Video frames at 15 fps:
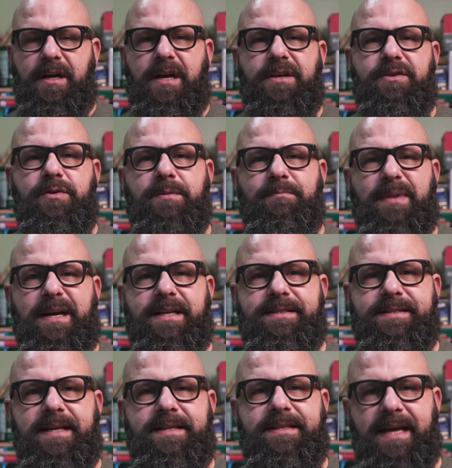You can buy a
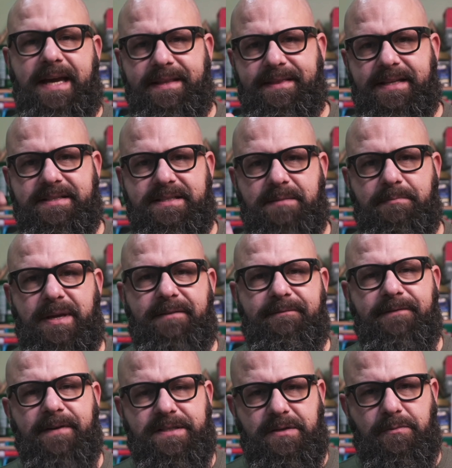dead cat, that's the big
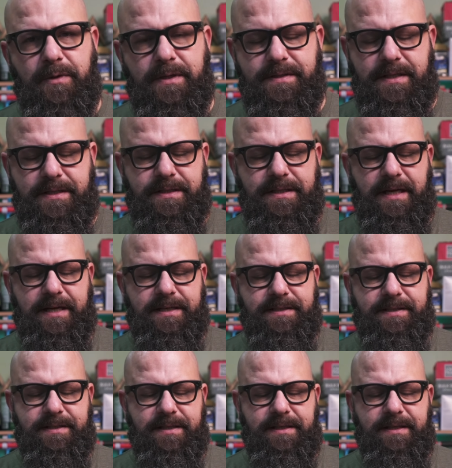fuzzy ones that you guys
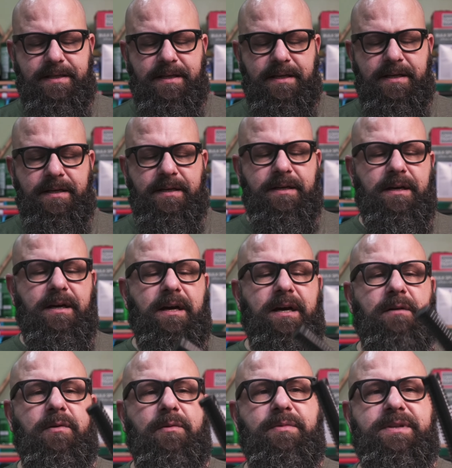see.
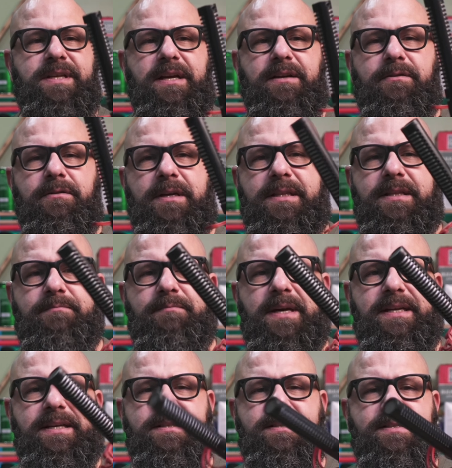When we take a look at the
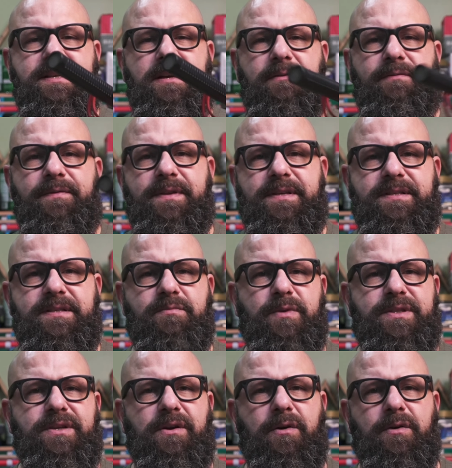mic itself, this is
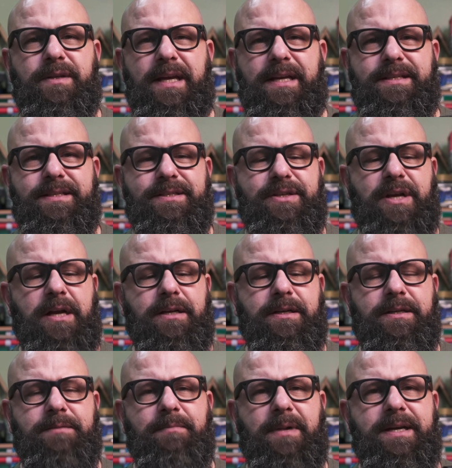what's called a
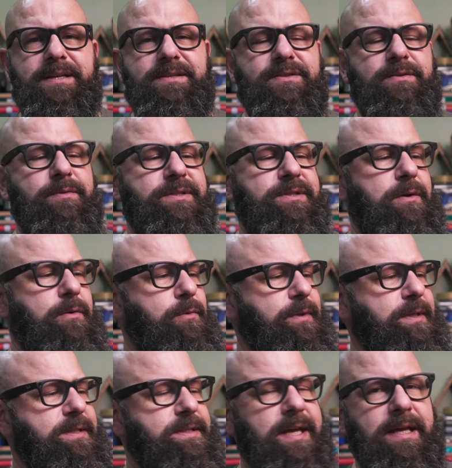shotgun mic, so it's
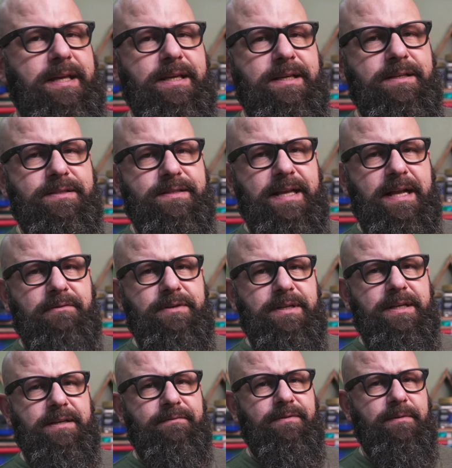only taking sound
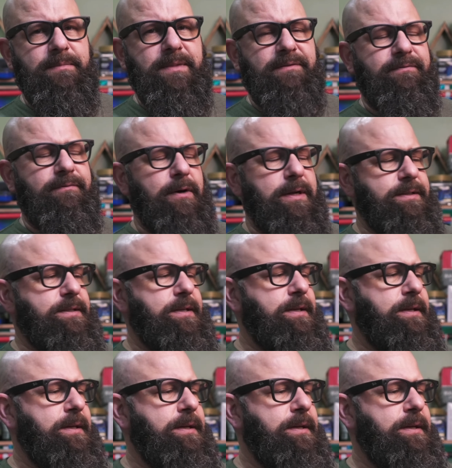in from the front